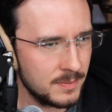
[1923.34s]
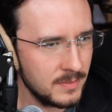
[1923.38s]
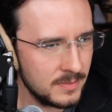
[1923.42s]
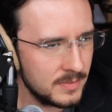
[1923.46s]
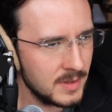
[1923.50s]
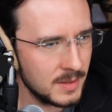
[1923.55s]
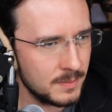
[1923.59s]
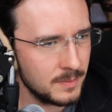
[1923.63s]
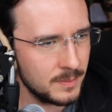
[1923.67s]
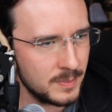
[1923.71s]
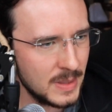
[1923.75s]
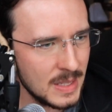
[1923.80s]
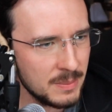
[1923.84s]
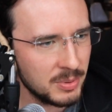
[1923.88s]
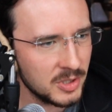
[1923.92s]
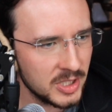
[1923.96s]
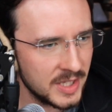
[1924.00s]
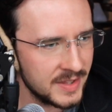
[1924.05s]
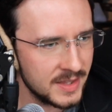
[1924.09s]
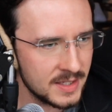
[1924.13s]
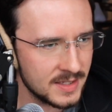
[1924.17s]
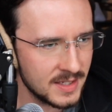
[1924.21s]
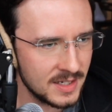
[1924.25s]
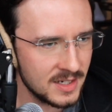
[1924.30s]
the people
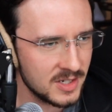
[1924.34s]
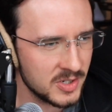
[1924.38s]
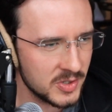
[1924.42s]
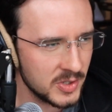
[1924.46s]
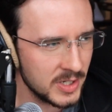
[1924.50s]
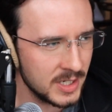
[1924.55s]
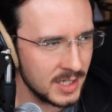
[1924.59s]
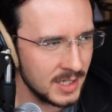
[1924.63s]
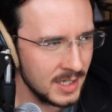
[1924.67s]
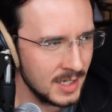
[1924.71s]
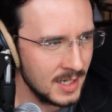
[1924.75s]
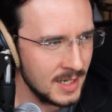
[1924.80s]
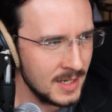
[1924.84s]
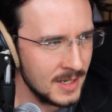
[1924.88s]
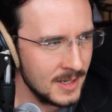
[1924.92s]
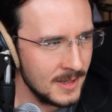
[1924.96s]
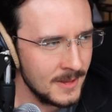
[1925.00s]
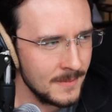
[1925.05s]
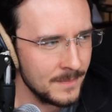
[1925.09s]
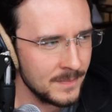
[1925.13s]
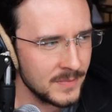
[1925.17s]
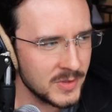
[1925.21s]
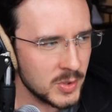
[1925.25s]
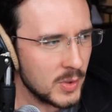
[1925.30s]
in this industry.
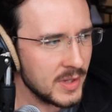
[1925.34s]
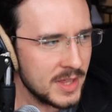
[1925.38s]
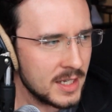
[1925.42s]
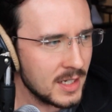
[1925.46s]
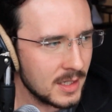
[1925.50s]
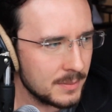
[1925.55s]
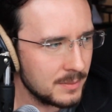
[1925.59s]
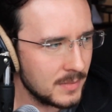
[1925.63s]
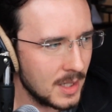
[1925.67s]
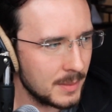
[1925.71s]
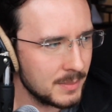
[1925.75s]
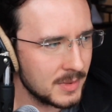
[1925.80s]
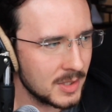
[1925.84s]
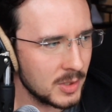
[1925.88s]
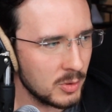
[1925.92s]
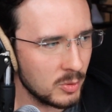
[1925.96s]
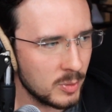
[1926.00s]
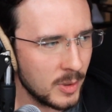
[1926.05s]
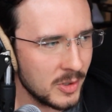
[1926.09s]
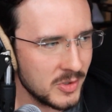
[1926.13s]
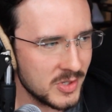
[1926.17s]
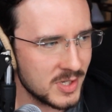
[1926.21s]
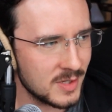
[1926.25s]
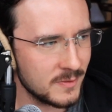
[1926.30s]
So I think I'm going to
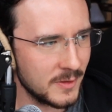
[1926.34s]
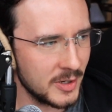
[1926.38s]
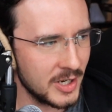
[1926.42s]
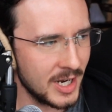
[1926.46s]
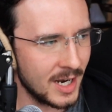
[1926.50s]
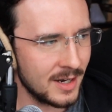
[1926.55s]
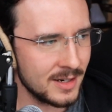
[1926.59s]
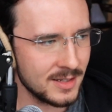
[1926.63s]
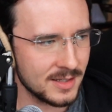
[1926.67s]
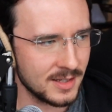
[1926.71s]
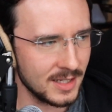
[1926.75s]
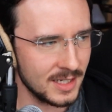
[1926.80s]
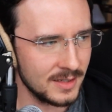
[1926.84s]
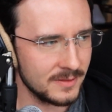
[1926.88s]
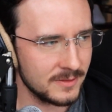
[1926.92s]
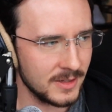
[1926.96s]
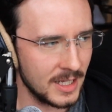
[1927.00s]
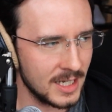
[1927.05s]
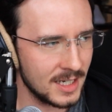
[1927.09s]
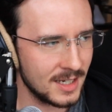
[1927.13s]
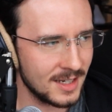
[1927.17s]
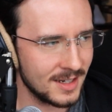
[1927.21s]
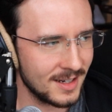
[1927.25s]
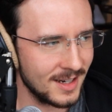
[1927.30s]
approach this very honestly of
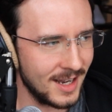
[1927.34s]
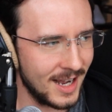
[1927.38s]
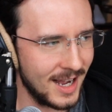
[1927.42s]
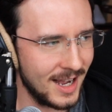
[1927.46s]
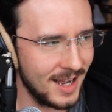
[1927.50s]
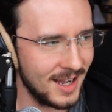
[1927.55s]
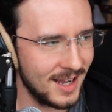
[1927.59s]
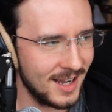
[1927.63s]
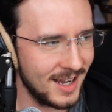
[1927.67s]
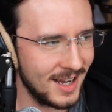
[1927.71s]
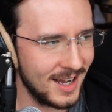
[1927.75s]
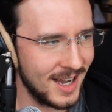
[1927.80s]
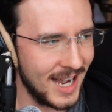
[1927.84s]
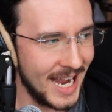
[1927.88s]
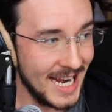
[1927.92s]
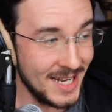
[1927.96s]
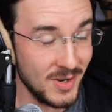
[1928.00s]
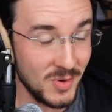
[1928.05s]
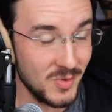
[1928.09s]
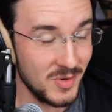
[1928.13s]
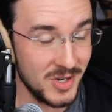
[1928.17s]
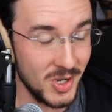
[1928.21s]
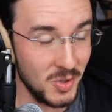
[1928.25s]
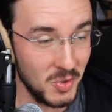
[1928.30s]
like, I
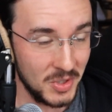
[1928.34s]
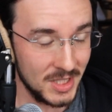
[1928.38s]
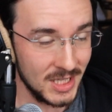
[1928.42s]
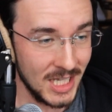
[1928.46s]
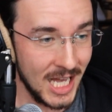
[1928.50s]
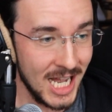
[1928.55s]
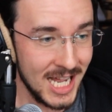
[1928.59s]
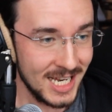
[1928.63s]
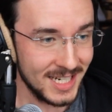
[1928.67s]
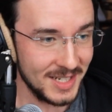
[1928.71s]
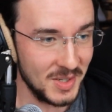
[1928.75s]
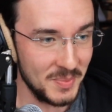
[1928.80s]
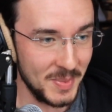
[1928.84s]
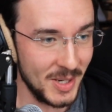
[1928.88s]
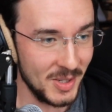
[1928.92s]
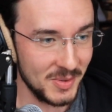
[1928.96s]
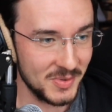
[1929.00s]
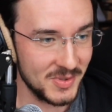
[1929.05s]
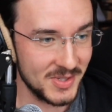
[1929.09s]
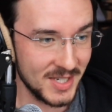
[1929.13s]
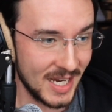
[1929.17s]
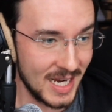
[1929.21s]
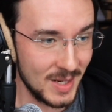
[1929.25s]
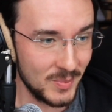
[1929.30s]
don't know a lot
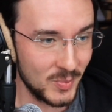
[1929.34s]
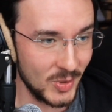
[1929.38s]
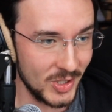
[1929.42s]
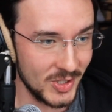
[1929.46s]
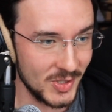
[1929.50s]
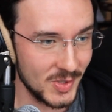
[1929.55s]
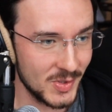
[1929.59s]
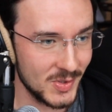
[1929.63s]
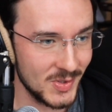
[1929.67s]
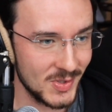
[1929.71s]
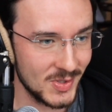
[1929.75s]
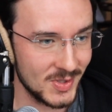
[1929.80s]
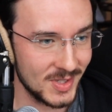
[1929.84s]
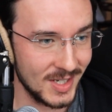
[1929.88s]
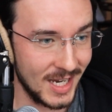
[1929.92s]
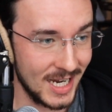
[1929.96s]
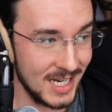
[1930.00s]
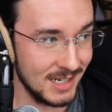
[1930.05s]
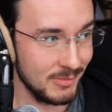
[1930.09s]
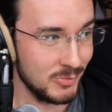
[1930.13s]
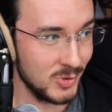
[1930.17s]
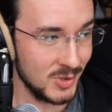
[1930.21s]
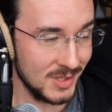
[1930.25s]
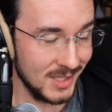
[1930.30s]
about sign printers.
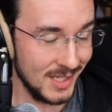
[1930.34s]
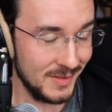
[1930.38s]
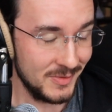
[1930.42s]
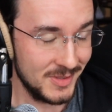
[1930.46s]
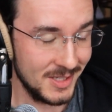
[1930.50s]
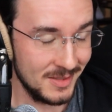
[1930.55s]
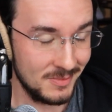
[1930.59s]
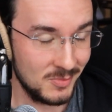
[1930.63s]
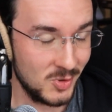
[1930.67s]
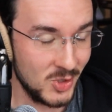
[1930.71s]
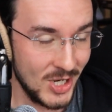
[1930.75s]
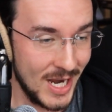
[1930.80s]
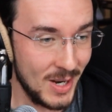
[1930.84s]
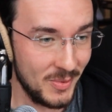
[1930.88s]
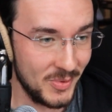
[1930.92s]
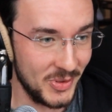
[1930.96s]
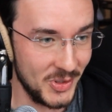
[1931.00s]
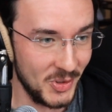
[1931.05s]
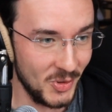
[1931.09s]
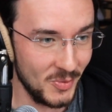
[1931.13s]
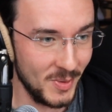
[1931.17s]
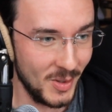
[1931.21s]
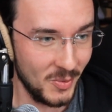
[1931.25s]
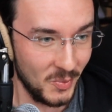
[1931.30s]
I would love to chat with
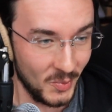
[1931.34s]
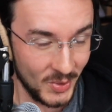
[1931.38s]
you about